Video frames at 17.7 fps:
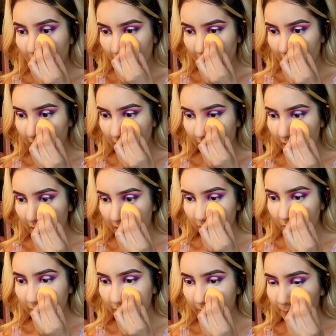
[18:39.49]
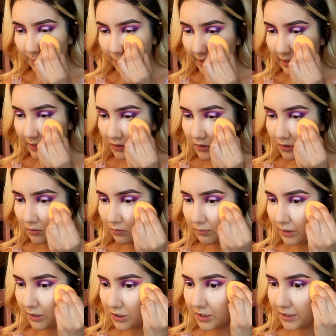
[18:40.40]
Now, I don't want to bake too
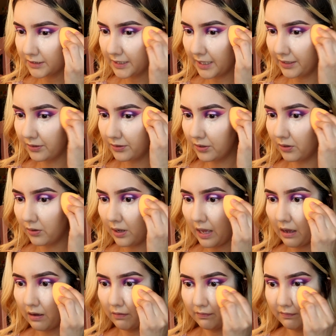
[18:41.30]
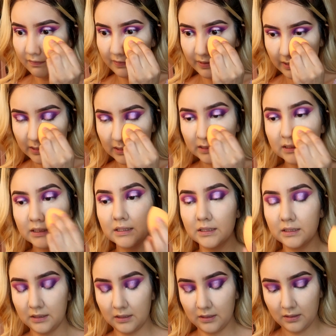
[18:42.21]
much because I don't know how this
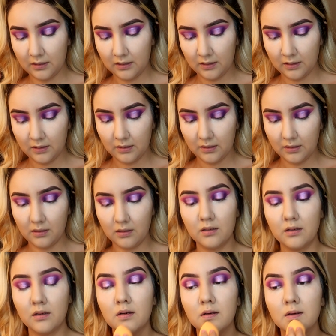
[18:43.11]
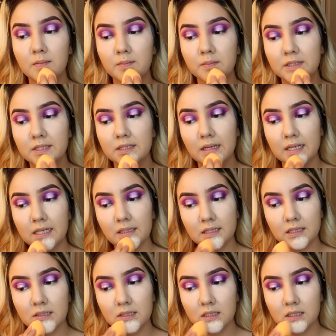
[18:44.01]
sets.